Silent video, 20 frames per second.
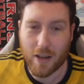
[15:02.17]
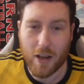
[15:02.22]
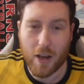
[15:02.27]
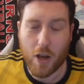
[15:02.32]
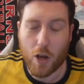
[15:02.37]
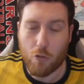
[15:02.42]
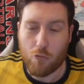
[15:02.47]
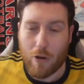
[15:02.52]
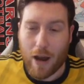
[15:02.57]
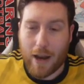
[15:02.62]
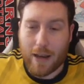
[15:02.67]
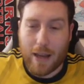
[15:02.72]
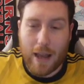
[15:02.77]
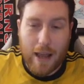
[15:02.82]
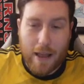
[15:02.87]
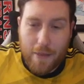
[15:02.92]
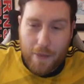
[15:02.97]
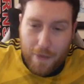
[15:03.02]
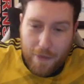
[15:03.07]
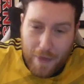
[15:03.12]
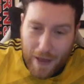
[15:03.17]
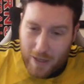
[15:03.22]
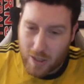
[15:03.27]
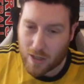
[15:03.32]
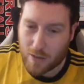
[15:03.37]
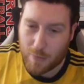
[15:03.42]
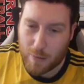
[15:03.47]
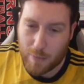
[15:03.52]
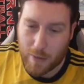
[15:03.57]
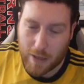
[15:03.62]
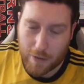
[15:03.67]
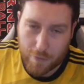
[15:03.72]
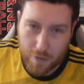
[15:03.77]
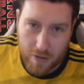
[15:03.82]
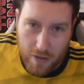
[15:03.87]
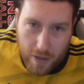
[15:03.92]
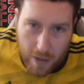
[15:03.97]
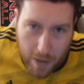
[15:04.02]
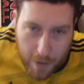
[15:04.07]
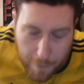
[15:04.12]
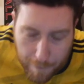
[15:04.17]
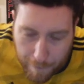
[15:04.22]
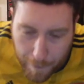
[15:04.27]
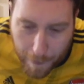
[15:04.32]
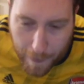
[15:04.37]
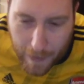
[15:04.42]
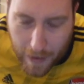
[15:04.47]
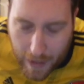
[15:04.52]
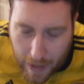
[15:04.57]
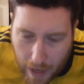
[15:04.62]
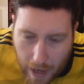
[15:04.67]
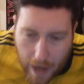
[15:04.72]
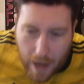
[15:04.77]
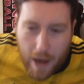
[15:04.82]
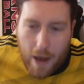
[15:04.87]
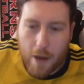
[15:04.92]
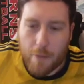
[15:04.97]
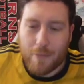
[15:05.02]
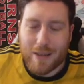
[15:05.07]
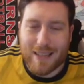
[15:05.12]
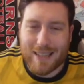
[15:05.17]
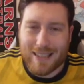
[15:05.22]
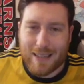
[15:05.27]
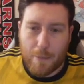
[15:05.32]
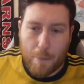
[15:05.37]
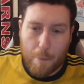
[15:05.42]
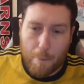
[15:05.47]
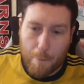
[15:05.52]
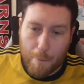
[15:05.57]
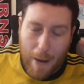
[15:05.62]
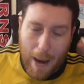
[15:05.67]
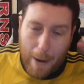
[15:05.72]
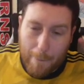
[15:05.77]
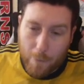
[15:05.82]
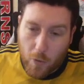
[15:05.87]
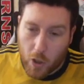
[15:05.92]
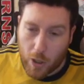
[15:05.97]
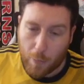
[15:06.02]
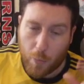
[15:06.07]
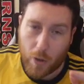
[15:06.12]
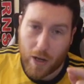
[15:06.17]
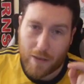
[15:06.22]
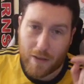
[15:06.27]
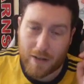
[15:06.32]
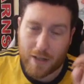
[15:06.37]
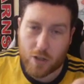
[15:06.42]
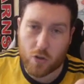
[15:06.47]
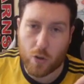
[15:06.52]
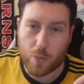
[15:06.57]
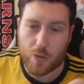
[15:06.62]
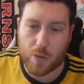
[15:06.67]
Right, that's going to be me for today. I'm going to put it in the description